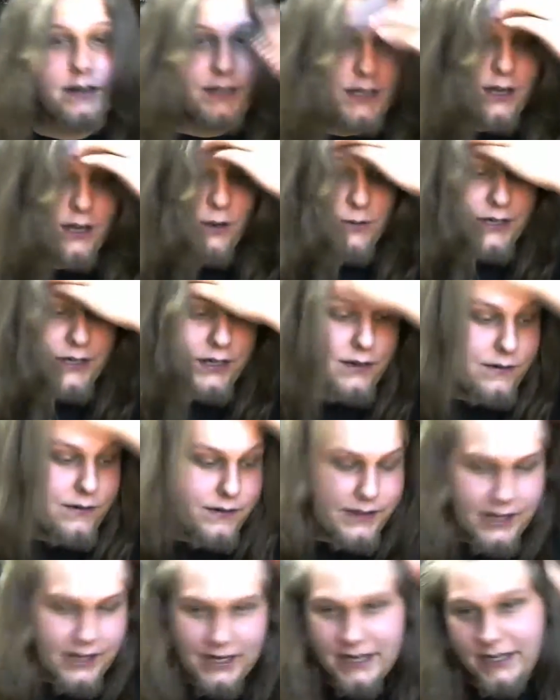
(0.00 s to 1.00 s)

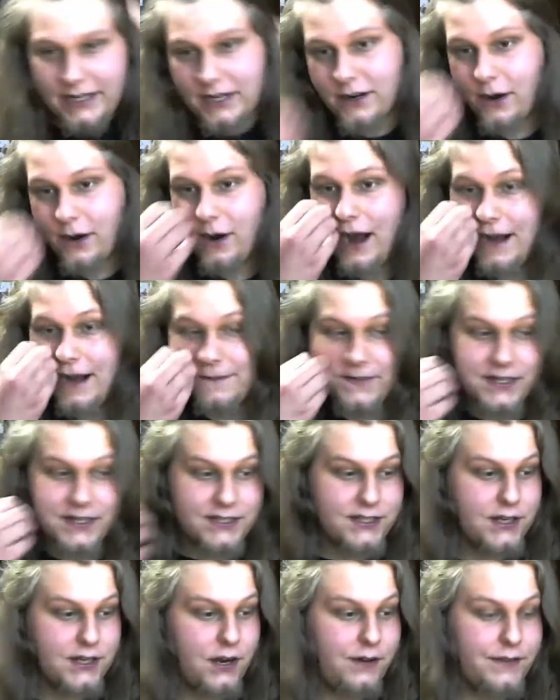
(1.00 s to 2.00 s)

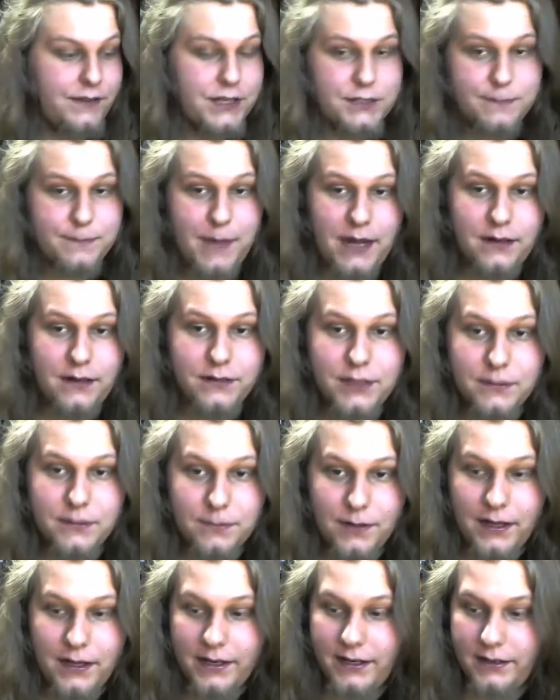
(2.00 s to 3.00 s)
obviously all this metal, you
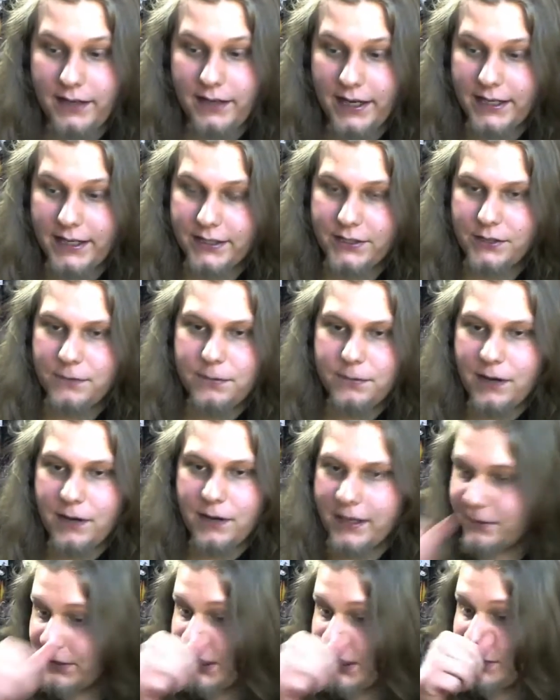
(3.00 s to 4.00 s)

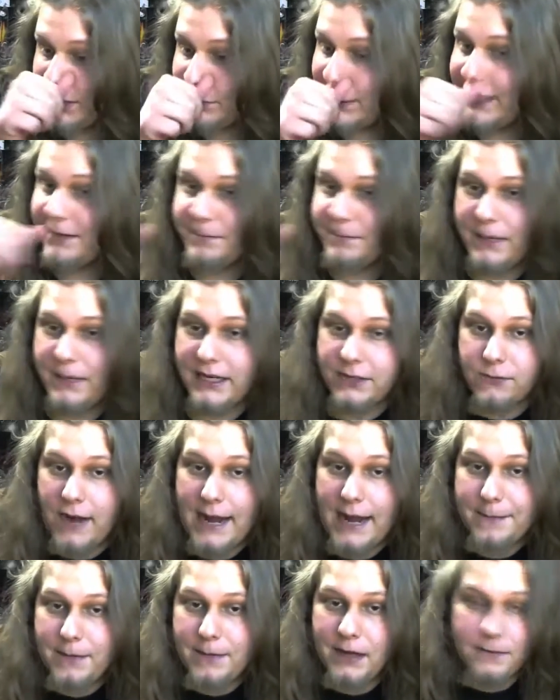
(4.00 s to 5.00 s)
probably don't know many
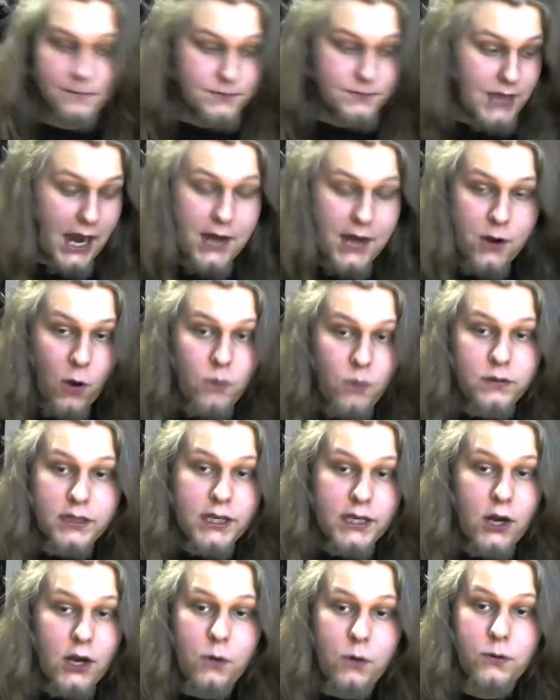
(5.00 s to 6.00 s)
rap albums. I
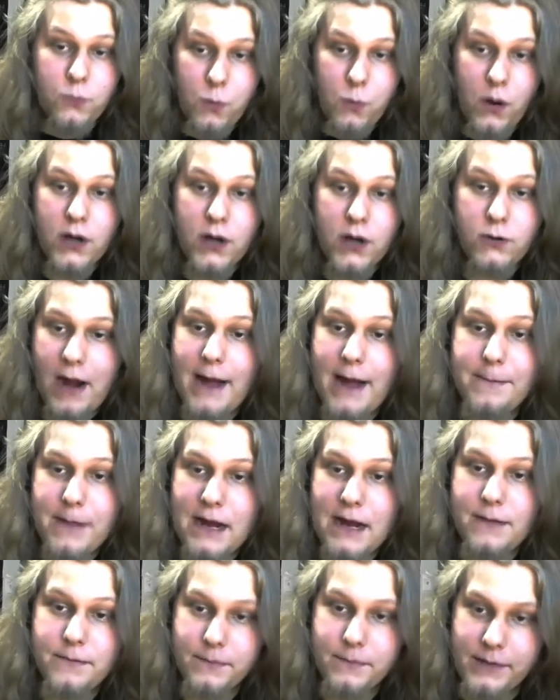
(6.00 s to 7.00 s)
only own one rap
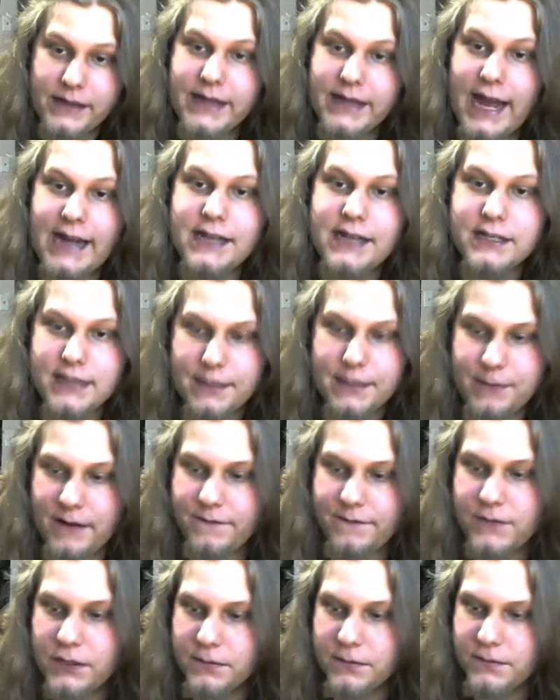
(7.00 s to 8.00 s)
album, and that is
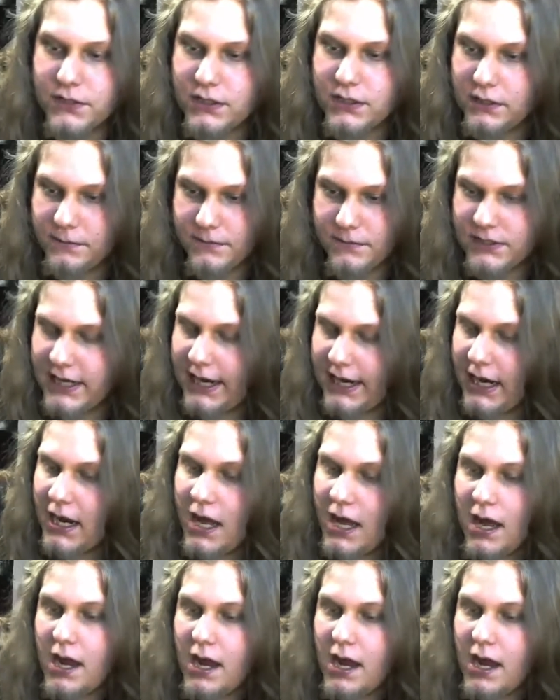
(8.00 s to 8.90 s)
MF Doom's Doomsday.